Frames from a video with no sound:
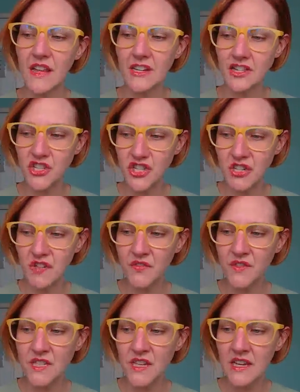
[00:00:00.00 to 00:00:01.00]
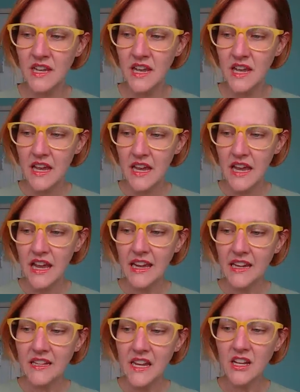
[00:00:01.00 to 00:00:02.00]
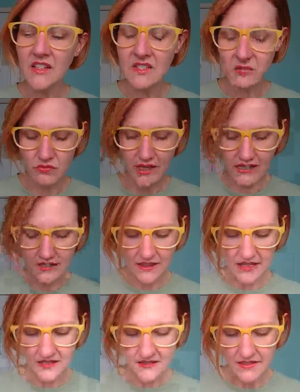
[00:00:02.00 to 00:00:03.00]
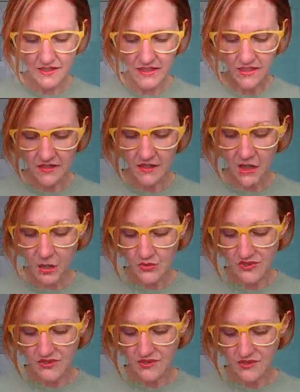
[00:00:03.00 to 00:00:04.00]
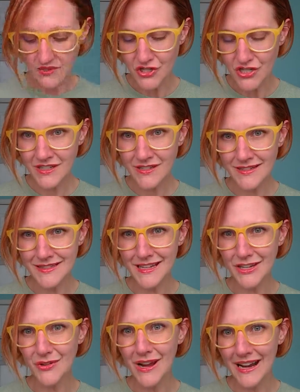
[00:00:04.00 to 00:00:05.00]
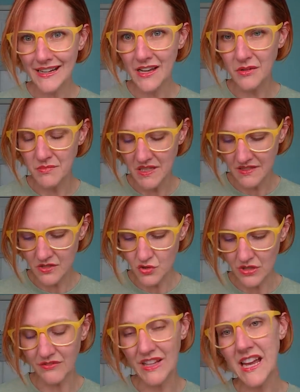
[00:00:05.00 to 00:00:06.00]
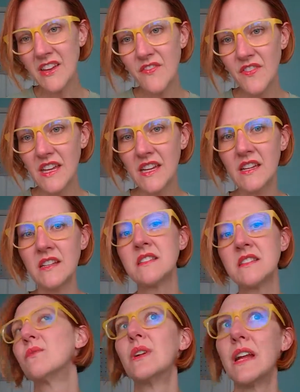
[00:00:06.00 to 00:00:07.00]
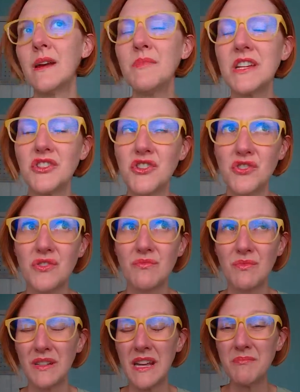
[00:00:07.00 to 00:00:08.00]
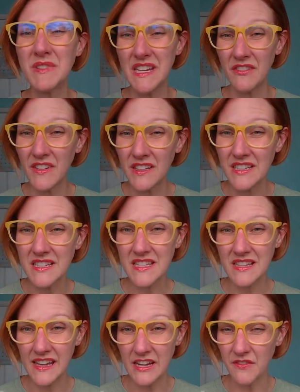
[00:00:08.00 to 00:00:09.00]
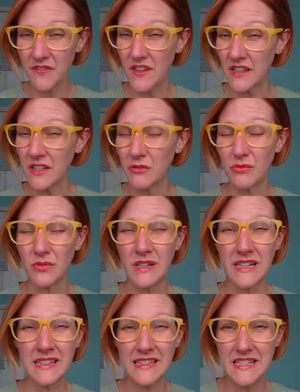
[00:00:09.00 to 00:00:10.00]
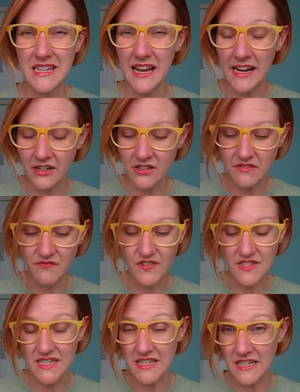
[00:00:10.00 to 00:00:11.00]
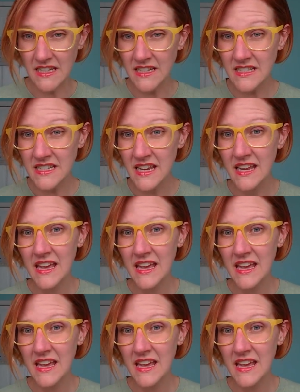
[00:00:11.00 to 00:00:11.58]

that shift. And I also recognize that in the lowest expression, it's like you hide out and miss the joy of life. And when I'm definitely like feeling really tired and fatigued,